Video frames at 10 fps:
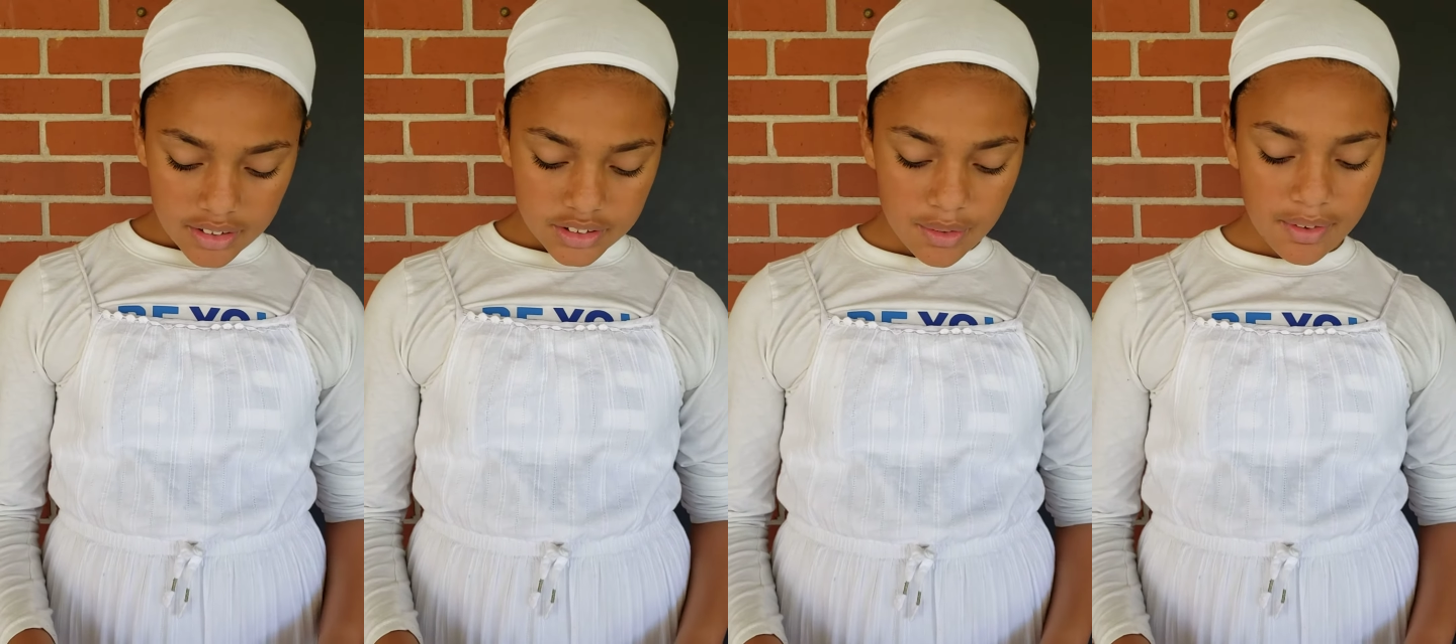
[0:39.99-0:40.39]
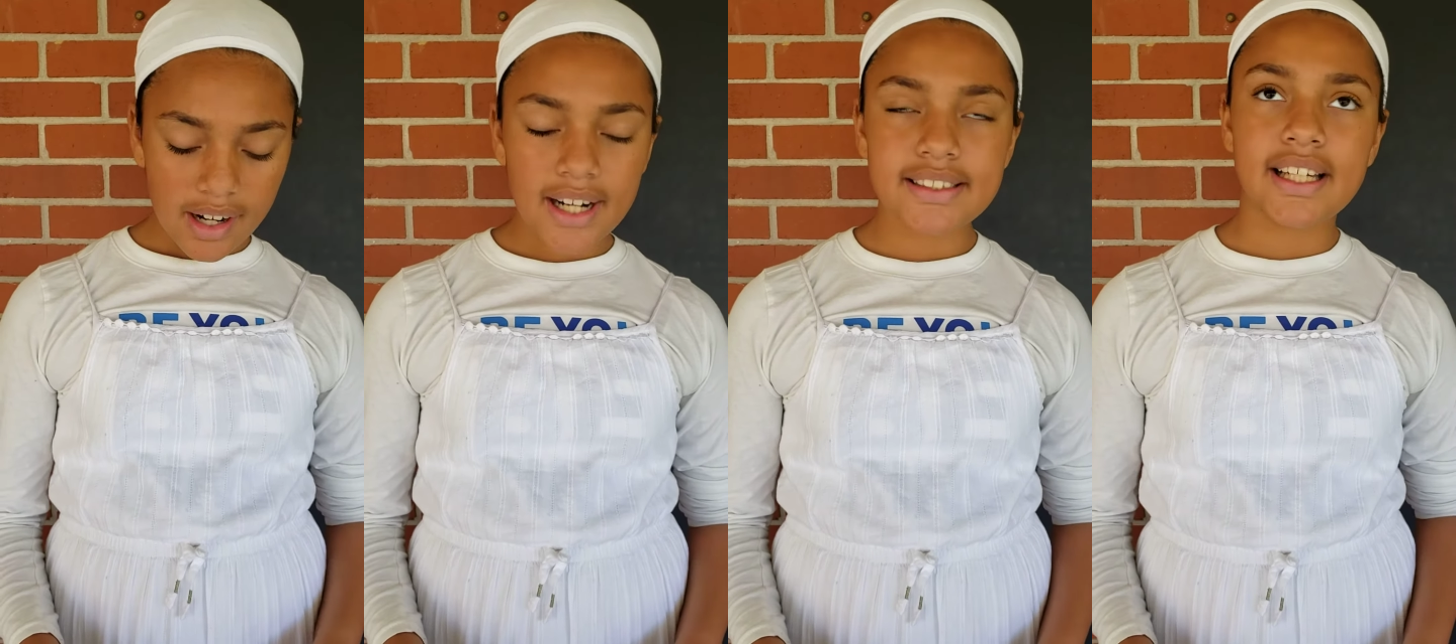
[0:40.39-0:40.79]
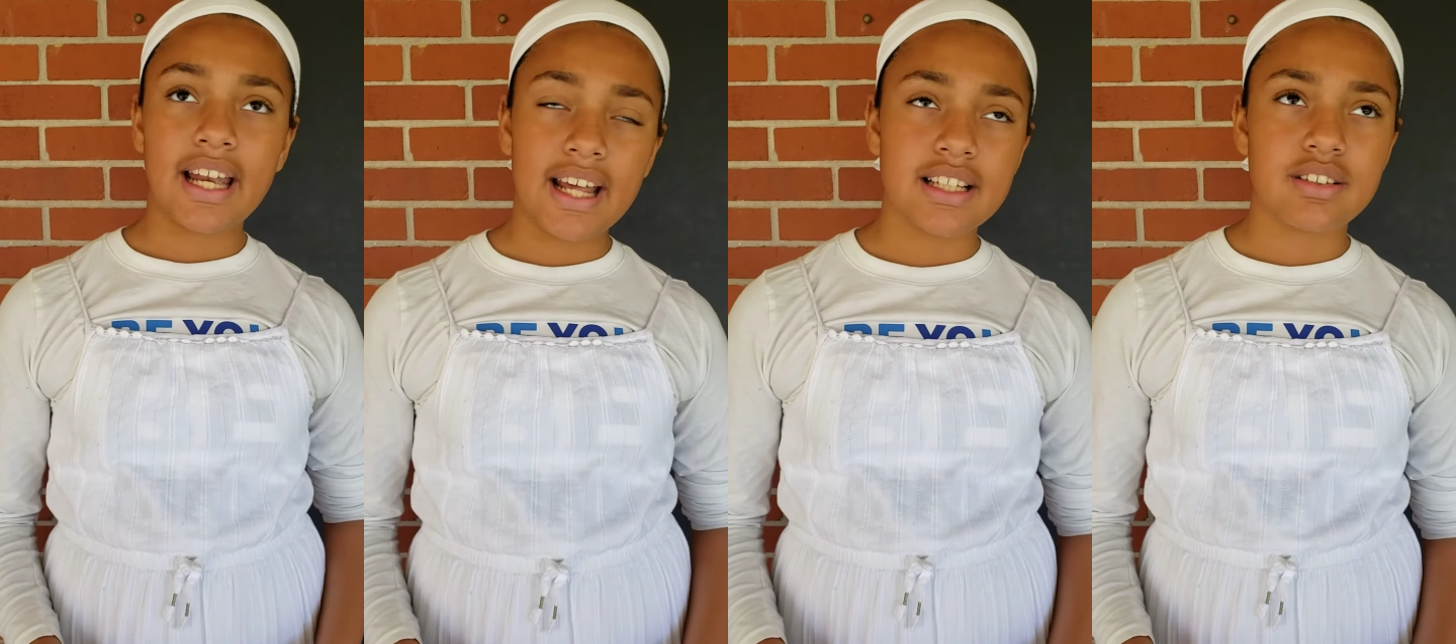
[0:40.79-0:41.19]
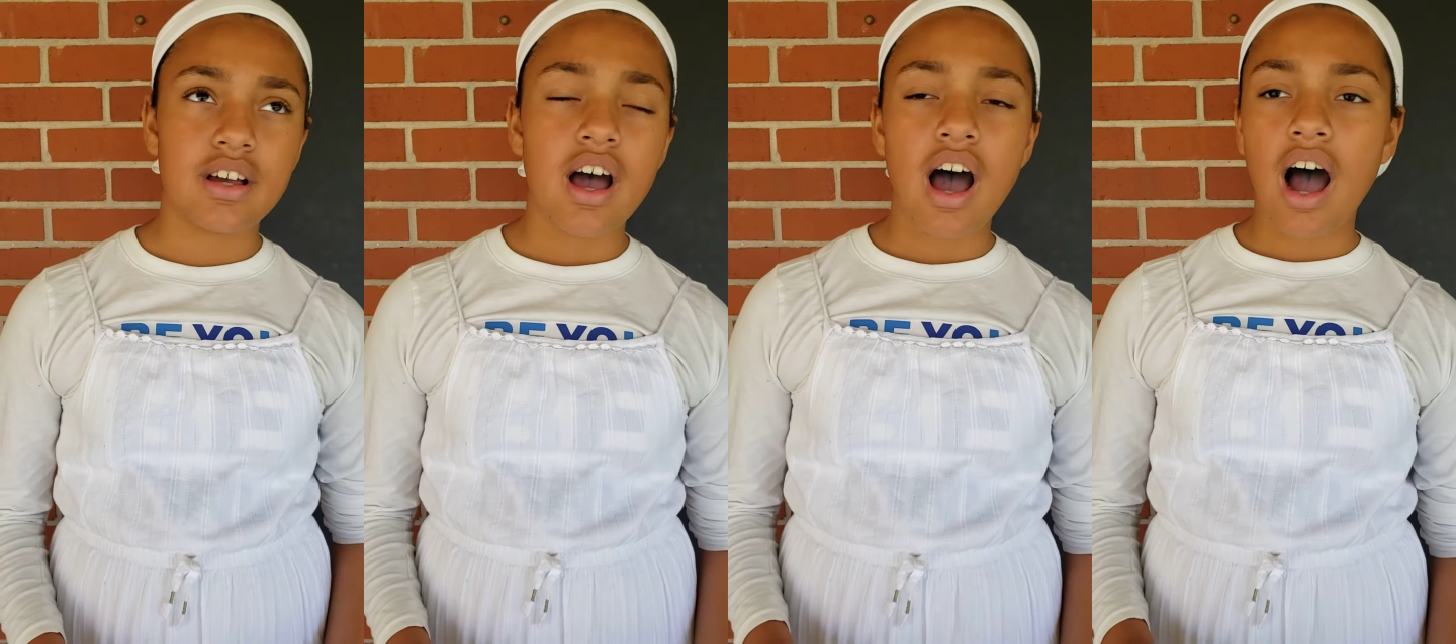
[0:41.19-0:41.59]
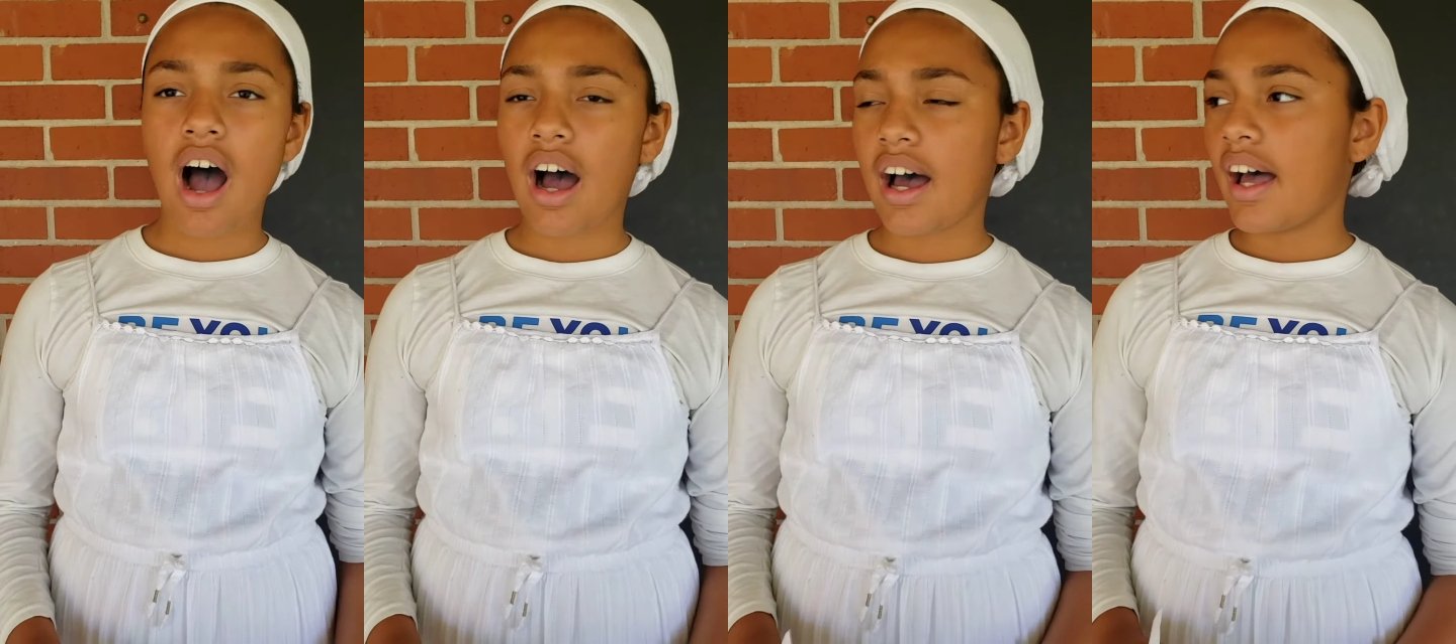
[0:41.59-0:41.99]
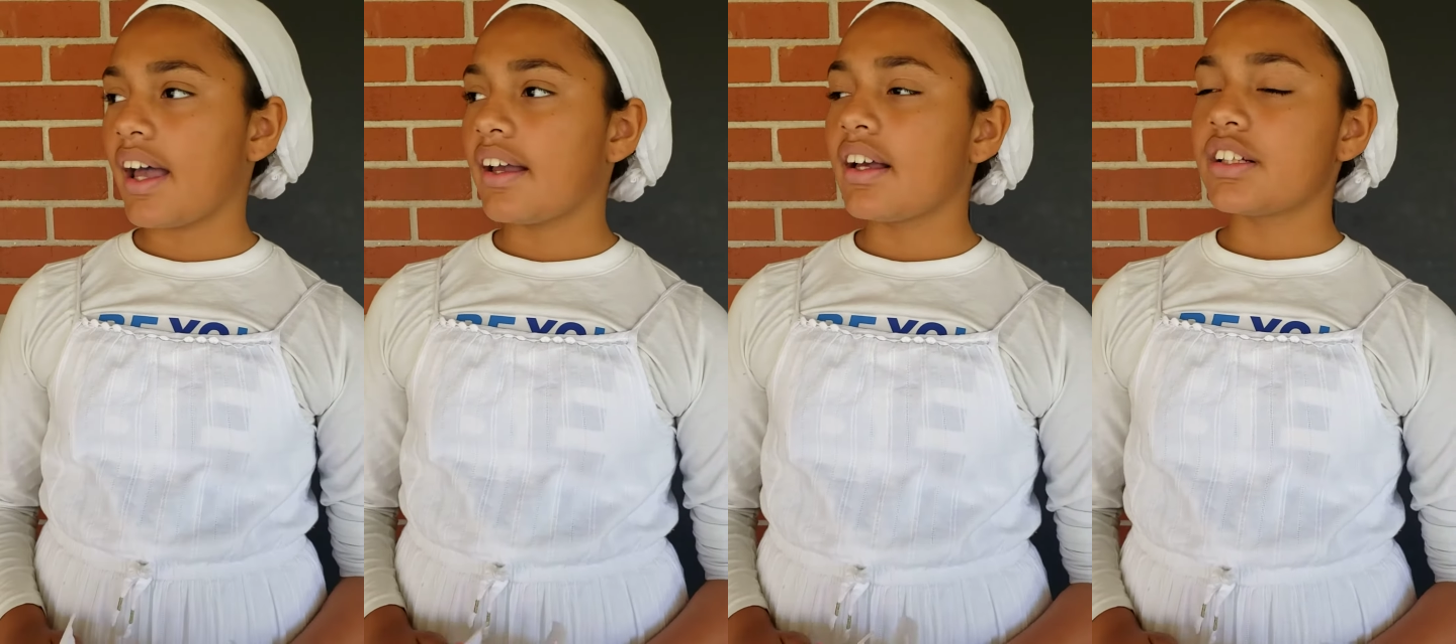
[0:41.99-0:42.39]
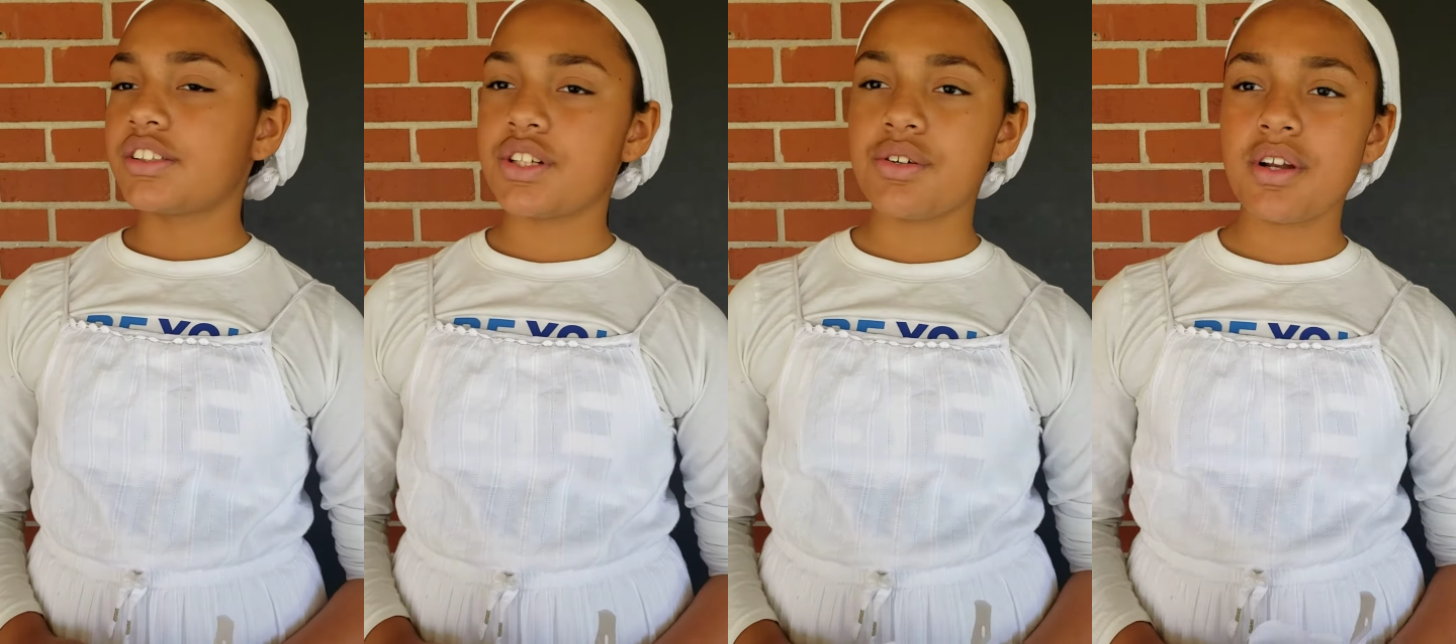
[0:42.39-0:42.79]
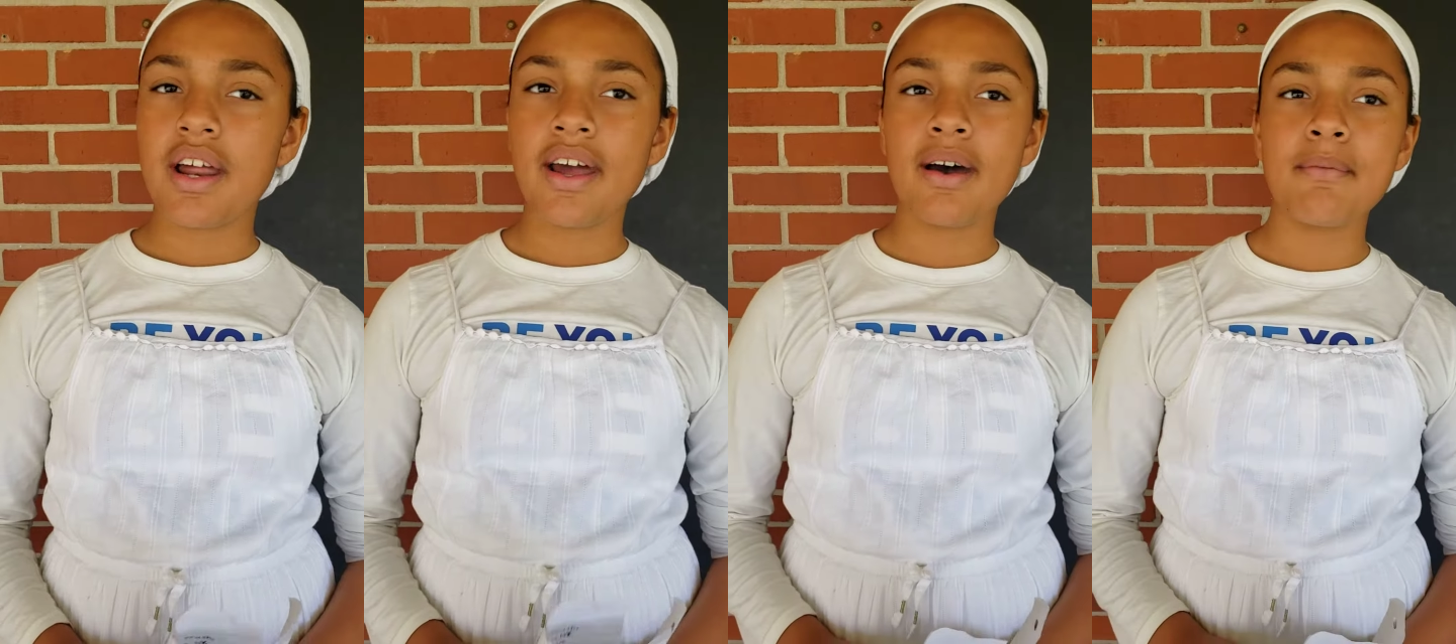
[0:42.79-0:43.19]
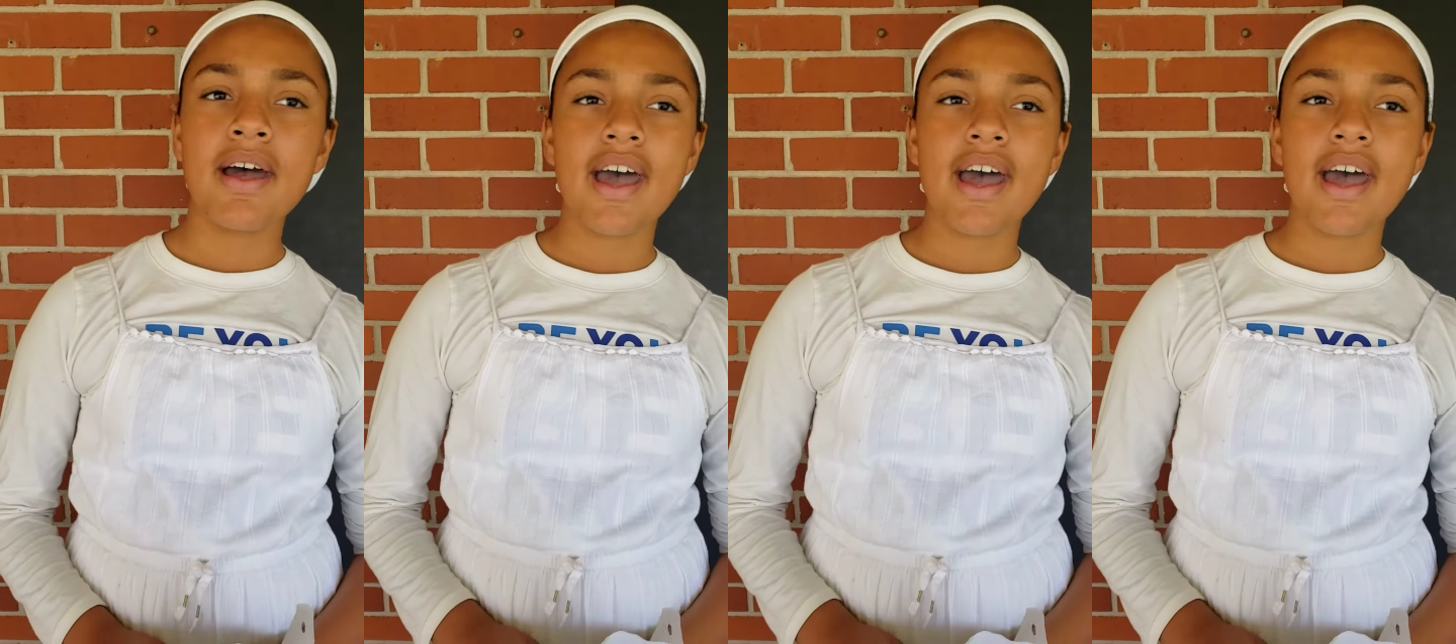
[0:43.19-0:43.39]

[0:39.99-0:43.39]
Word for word: So what I did is I sued him